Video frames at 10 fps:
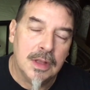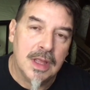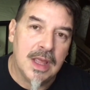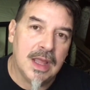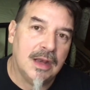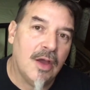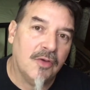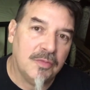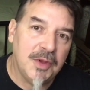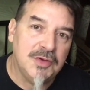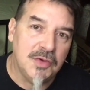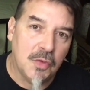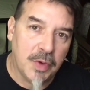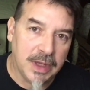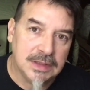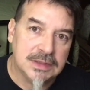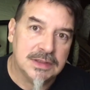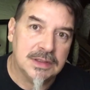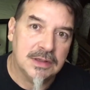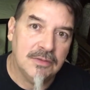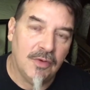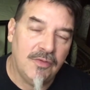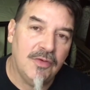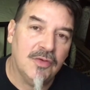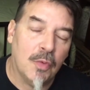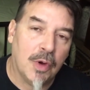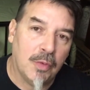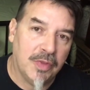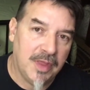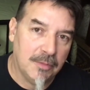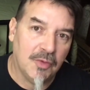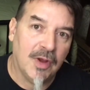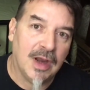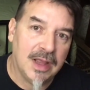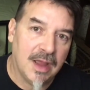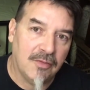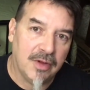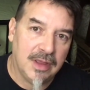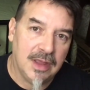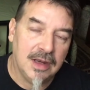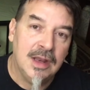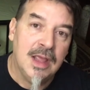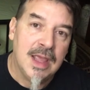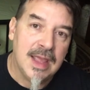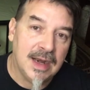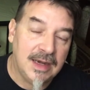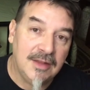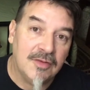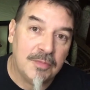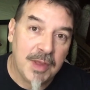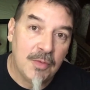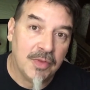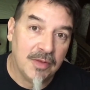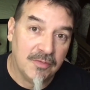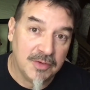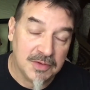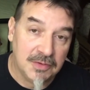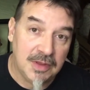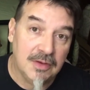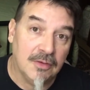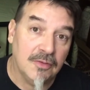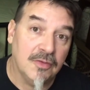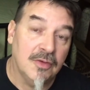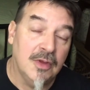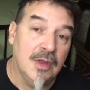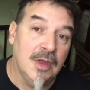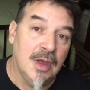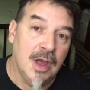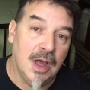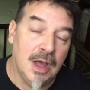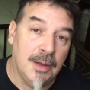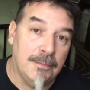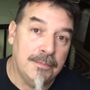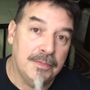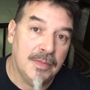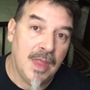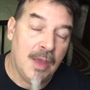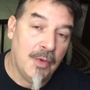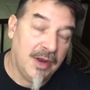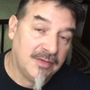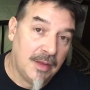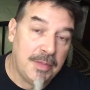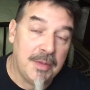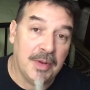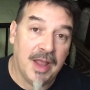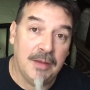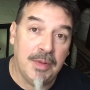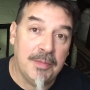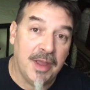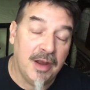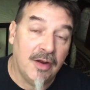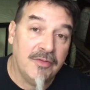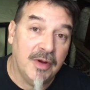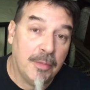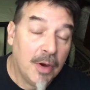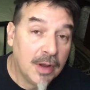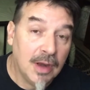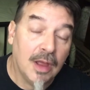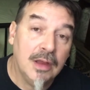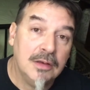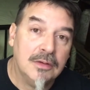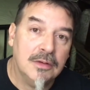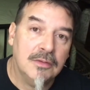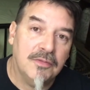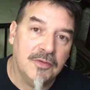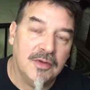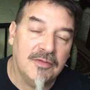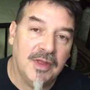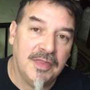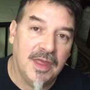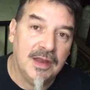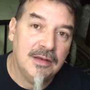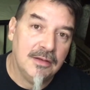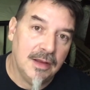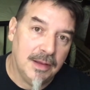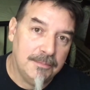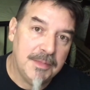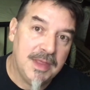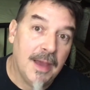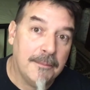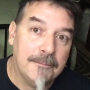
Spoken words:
it caused me to quit and refuse to work with him directly ever again. And I didn't speak with him for 2 years. And when I say people had to be paid off in a parking lot for stuff like that, yeah.